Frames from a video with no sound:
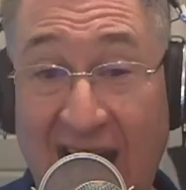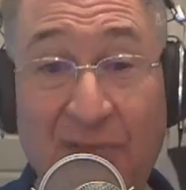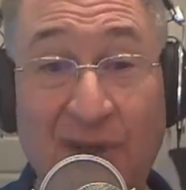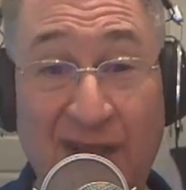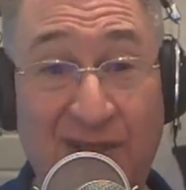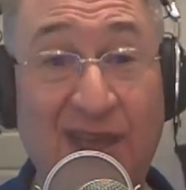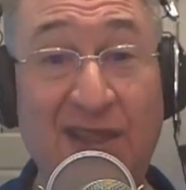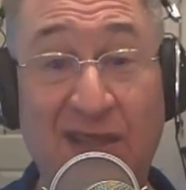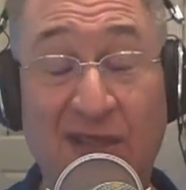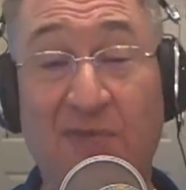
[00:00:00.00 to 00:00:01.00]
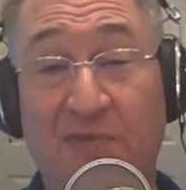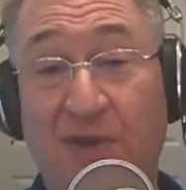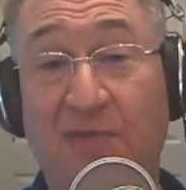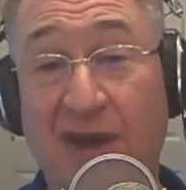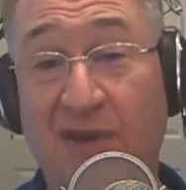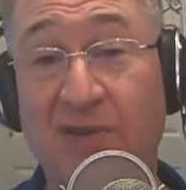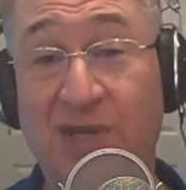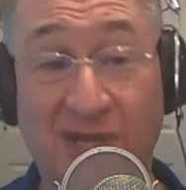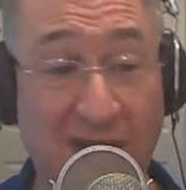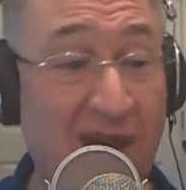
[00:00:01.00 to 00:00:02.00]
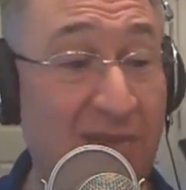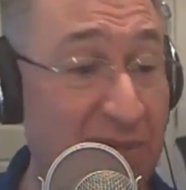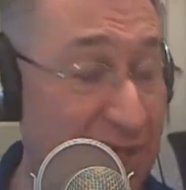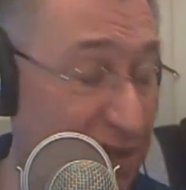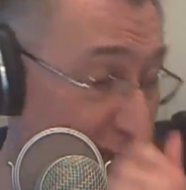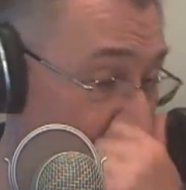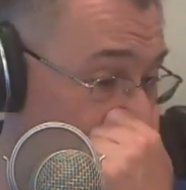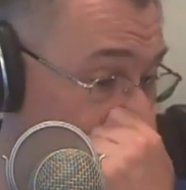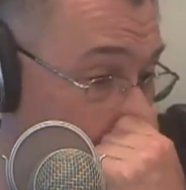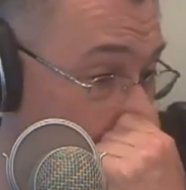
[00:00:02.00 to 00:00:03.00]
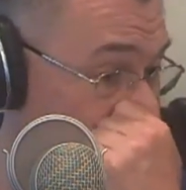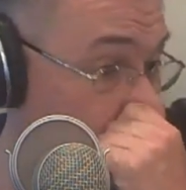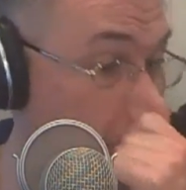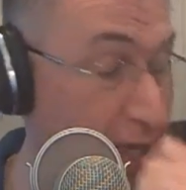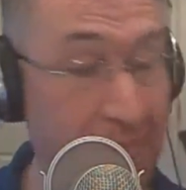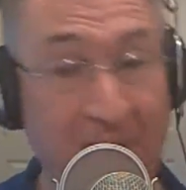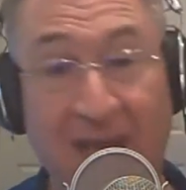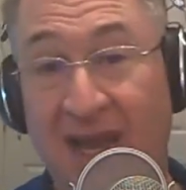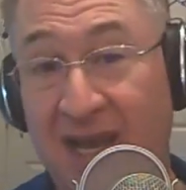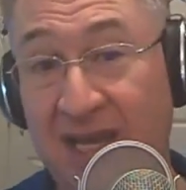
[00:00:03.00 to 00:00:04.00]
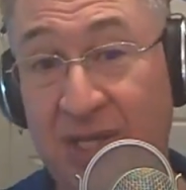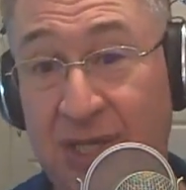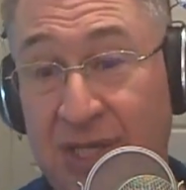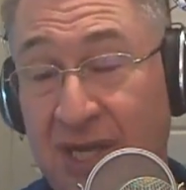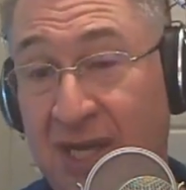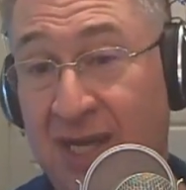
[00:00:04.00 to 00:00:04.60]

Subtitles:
really think that the Browns succumb to this simply because